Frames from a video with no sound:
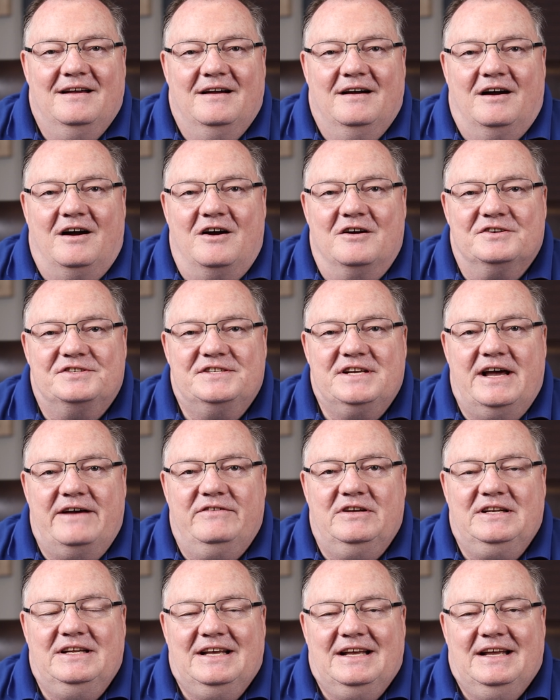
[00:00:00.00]

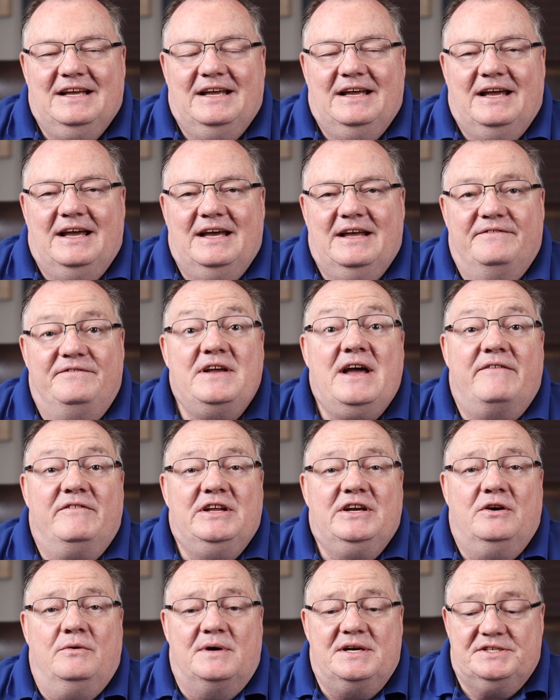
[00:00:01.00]
R7. And if you have any
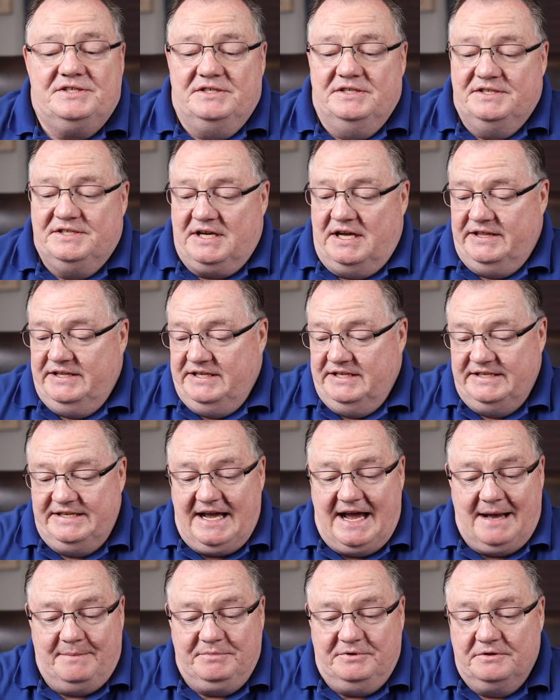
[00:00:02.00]
questions on the
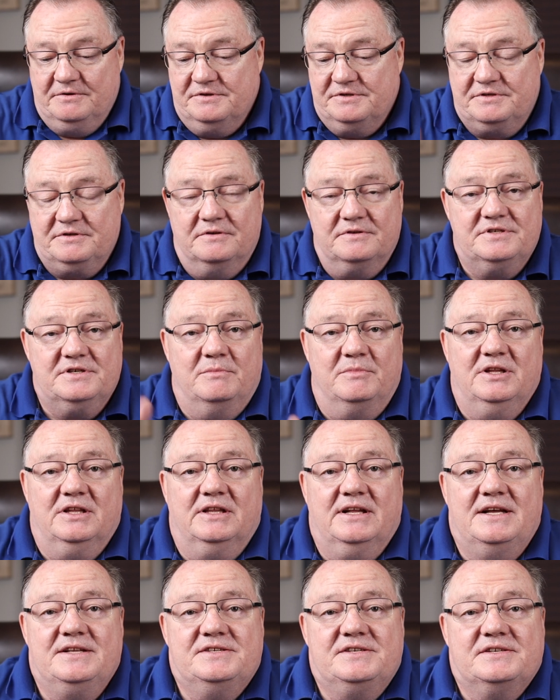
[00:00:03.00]
adapters or some of the
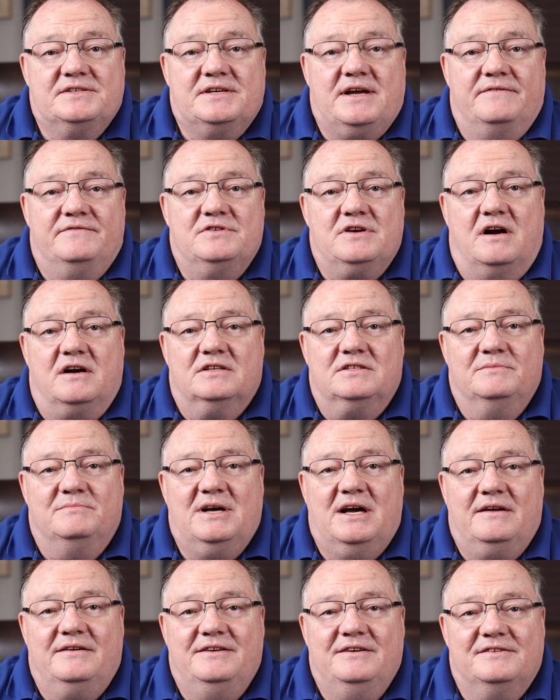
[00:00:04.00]
lenses I've talked
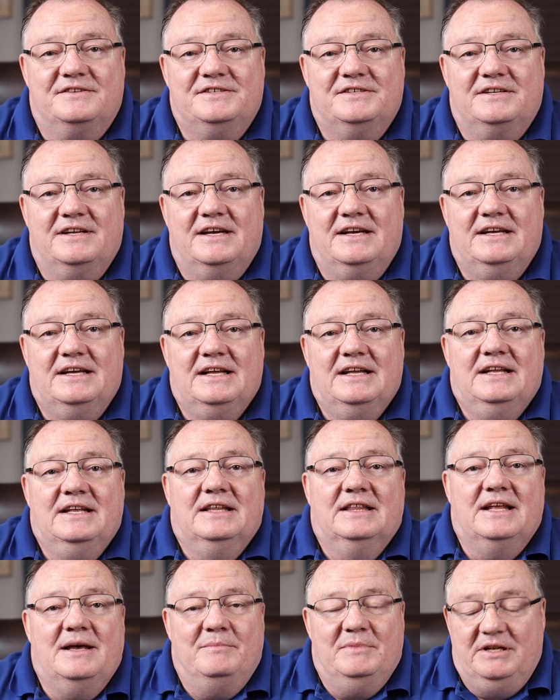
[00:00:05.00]
about here today,
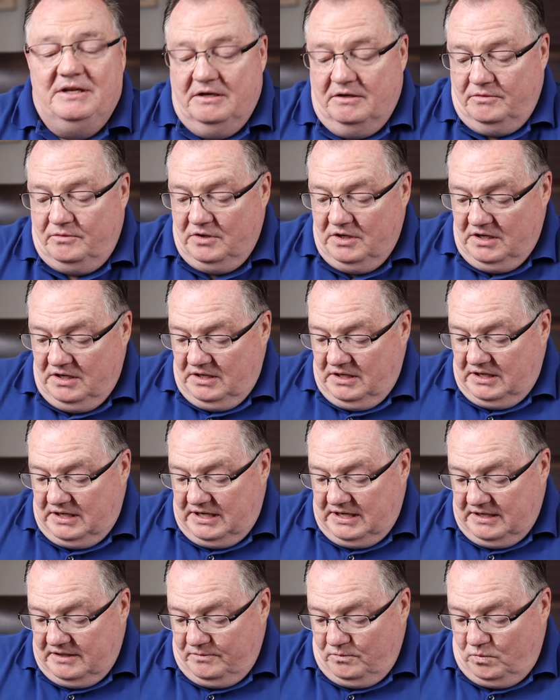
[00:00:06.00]
let me know.
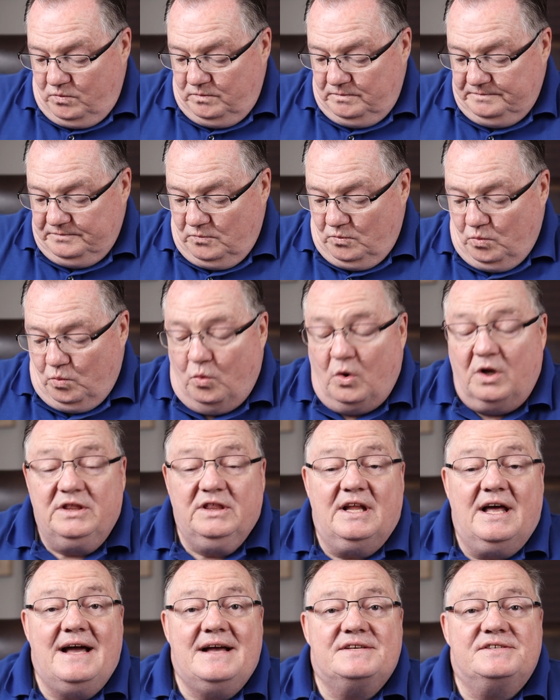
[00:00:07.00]
One
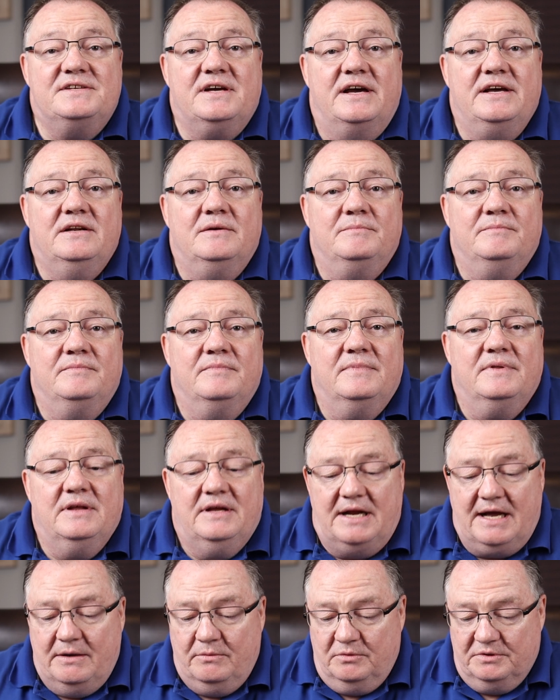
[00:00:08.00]
last item that
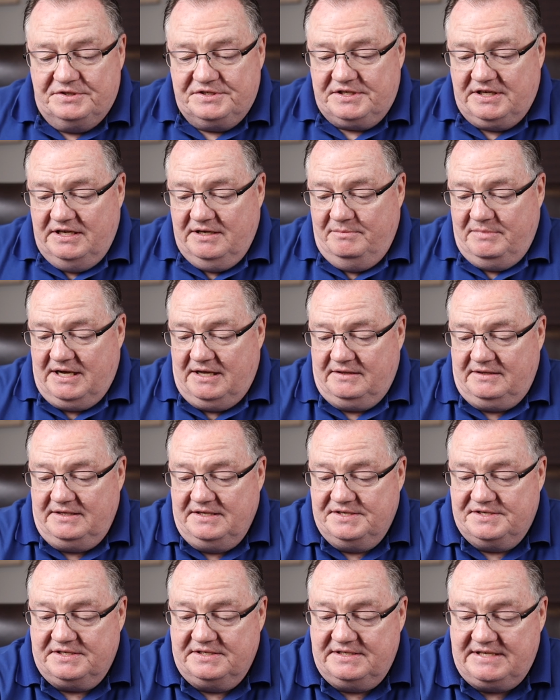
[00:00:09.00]
I will say about
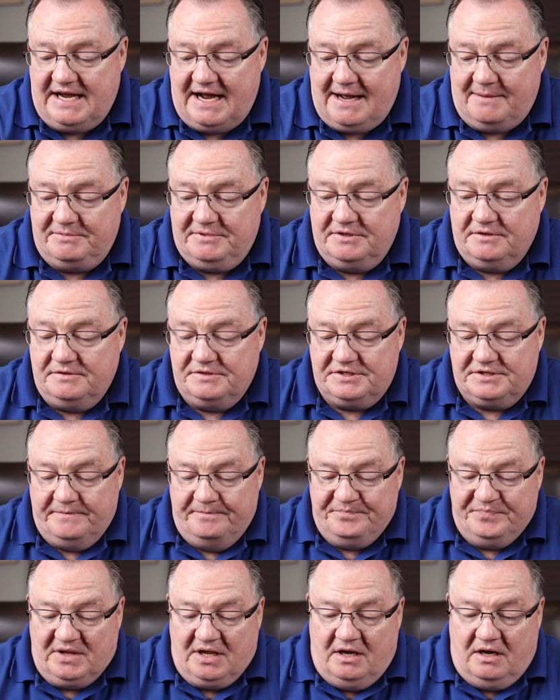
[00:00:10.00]
these adapters
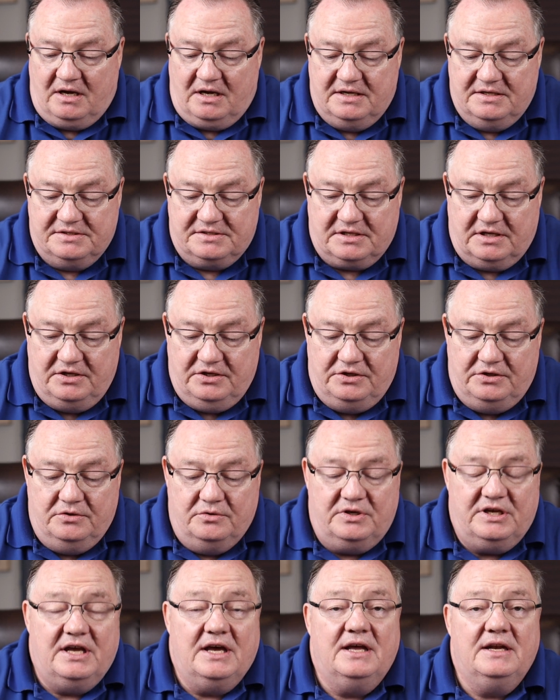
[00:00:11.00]
is you
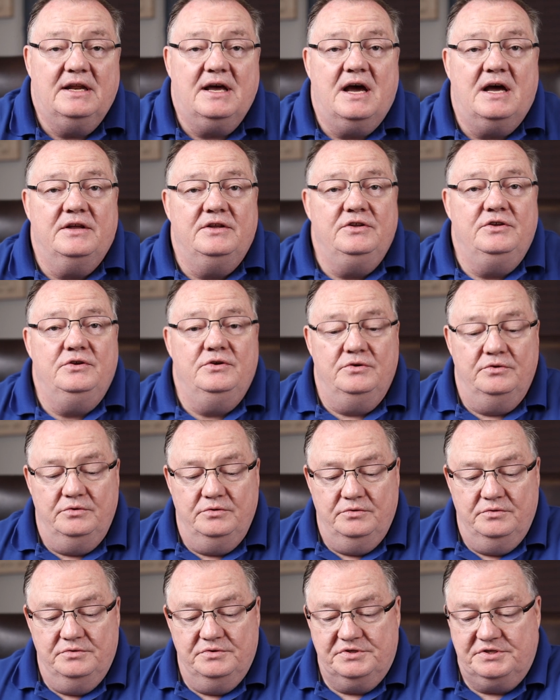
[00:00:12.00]
cannot
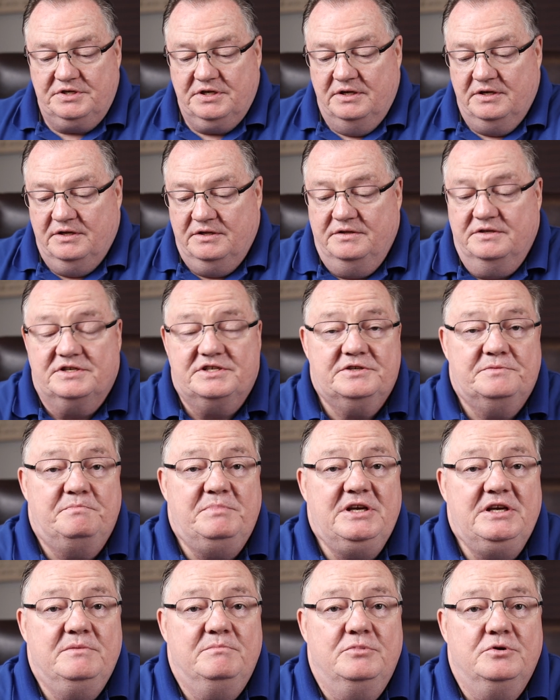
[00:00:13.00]
use the
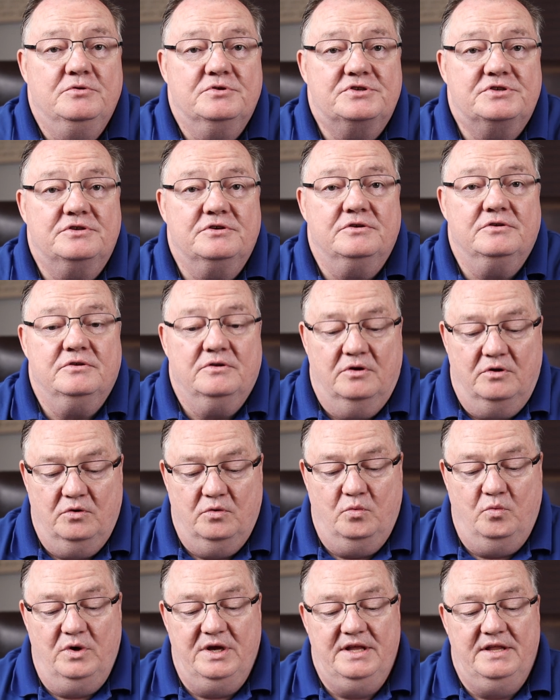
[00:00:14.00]
speed booster
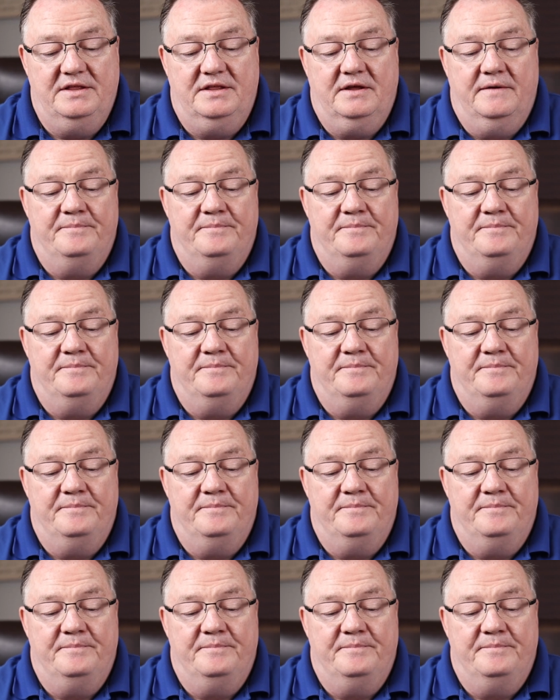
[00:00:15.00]
with